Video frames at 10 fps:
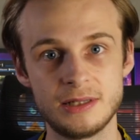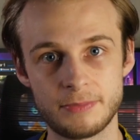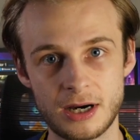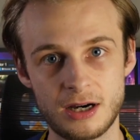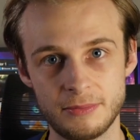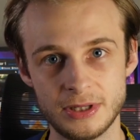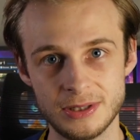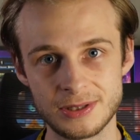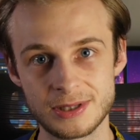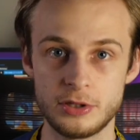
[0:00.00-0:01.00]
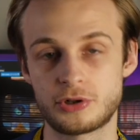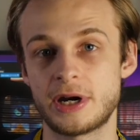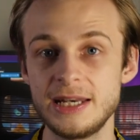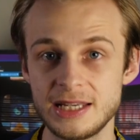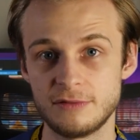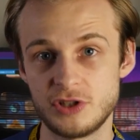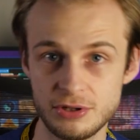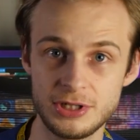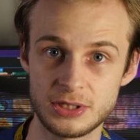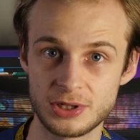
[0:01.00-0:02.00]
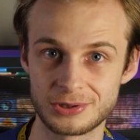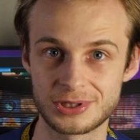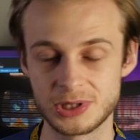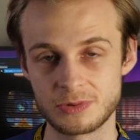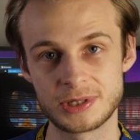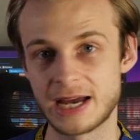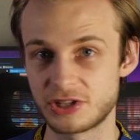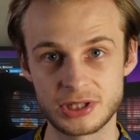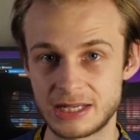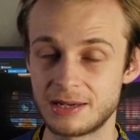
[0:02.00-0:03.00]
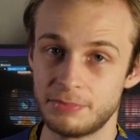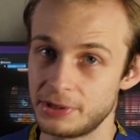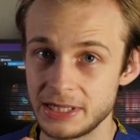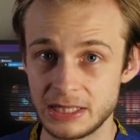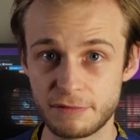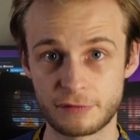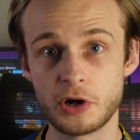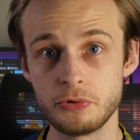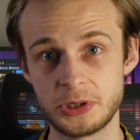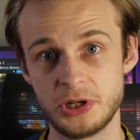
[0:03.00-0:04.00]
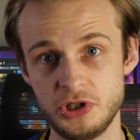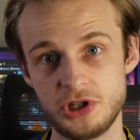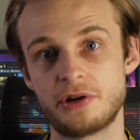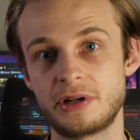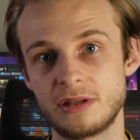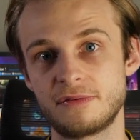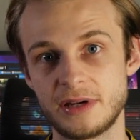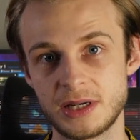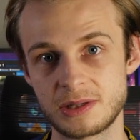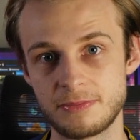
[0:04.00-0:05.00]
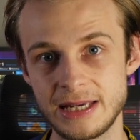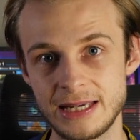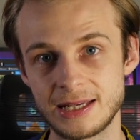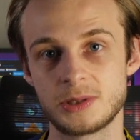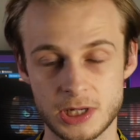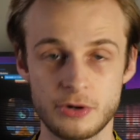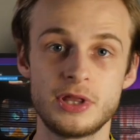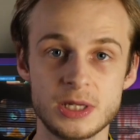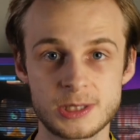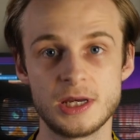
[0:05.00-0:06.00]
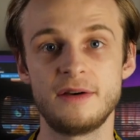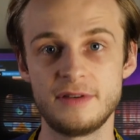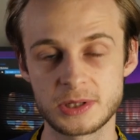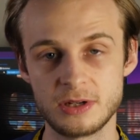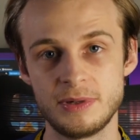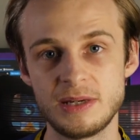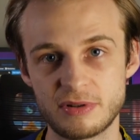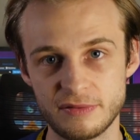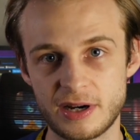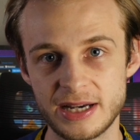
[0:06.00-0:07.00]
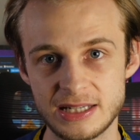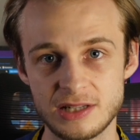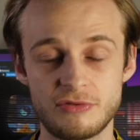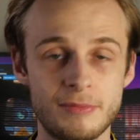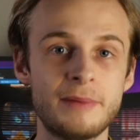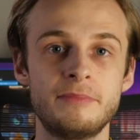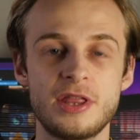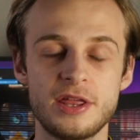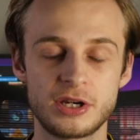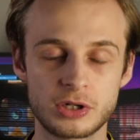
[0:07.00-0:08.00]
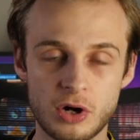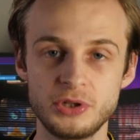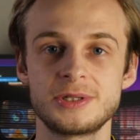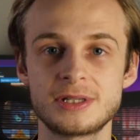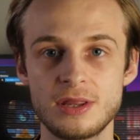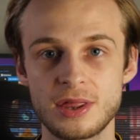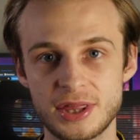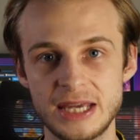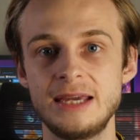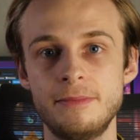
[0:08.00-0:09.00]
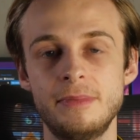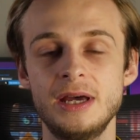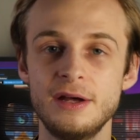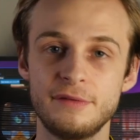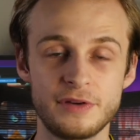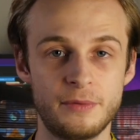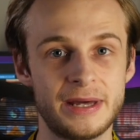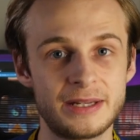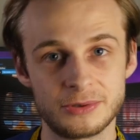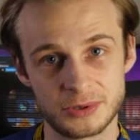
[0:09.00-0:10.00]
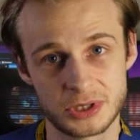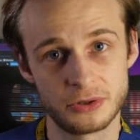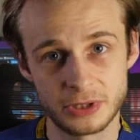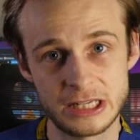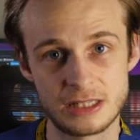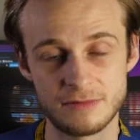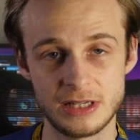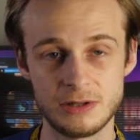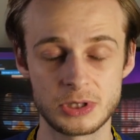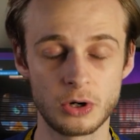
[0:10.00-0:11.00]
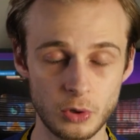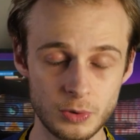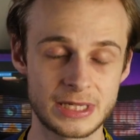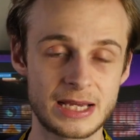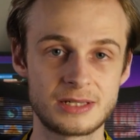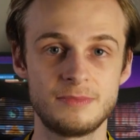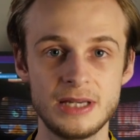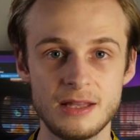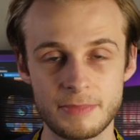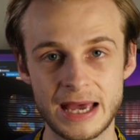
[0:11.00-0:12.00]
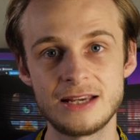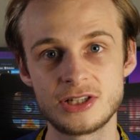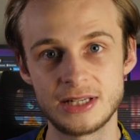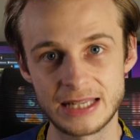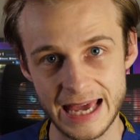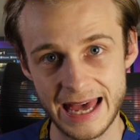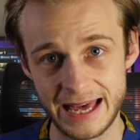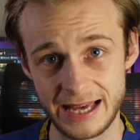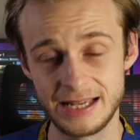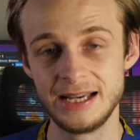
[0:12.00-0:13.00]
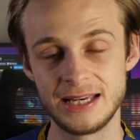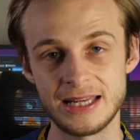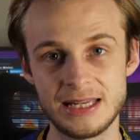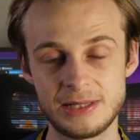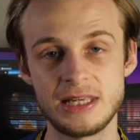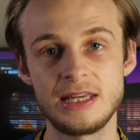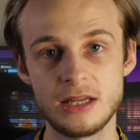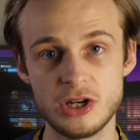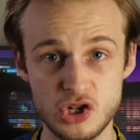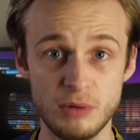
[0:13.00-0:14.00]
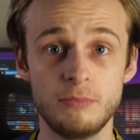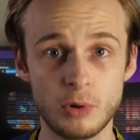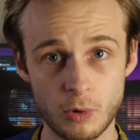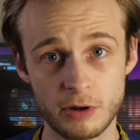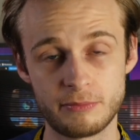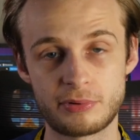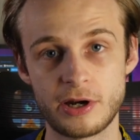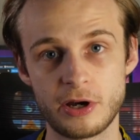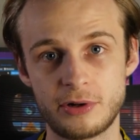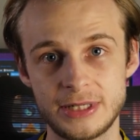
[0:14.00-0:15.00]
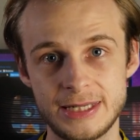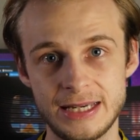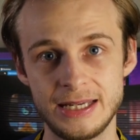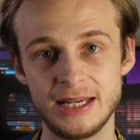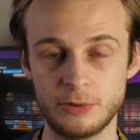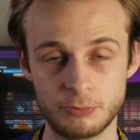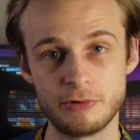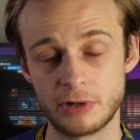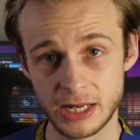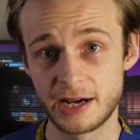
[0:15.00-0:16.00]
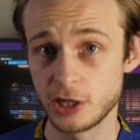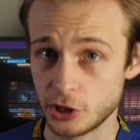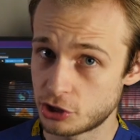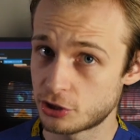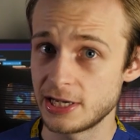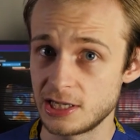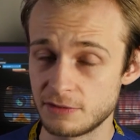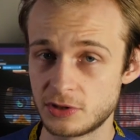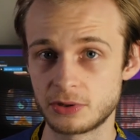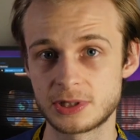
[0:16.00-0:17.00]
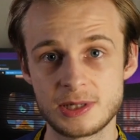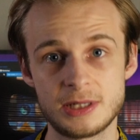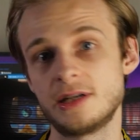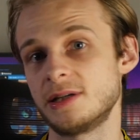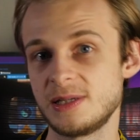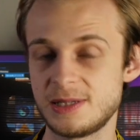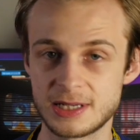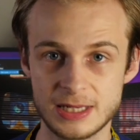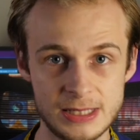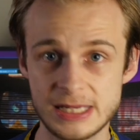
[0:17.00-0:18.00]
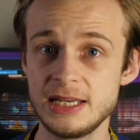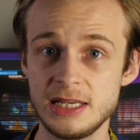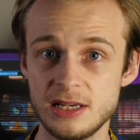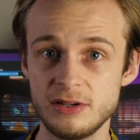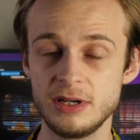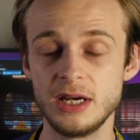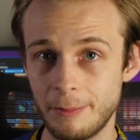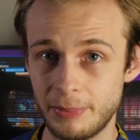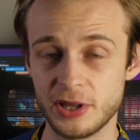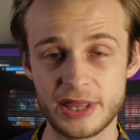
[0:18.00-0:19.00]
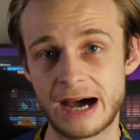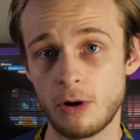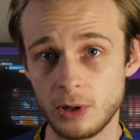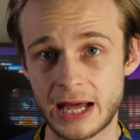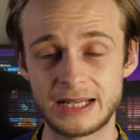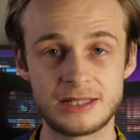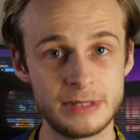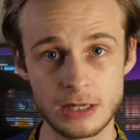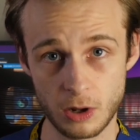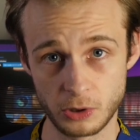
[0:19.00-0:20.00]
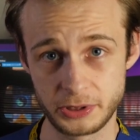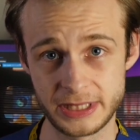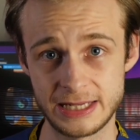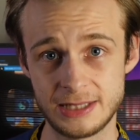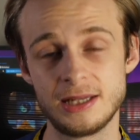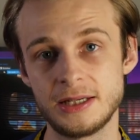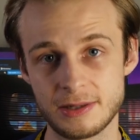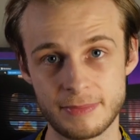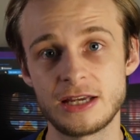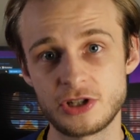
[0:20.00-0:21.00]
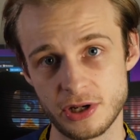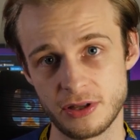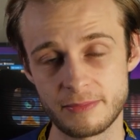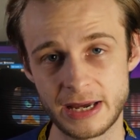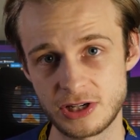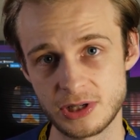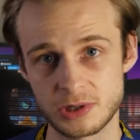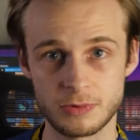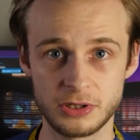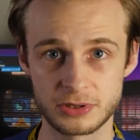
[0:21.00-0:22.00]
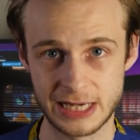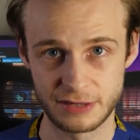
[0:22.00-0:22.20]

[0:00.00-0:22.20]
departments. The training of junior doctors was actually completely frozen during the first peak, so that service could be provided. Remember that the constant theme for your medical school interviews always has to be that patient care is the number one priority. And we rely on the training of doctors and nurses to continue, but that all had to be halted to make sure that patients were looked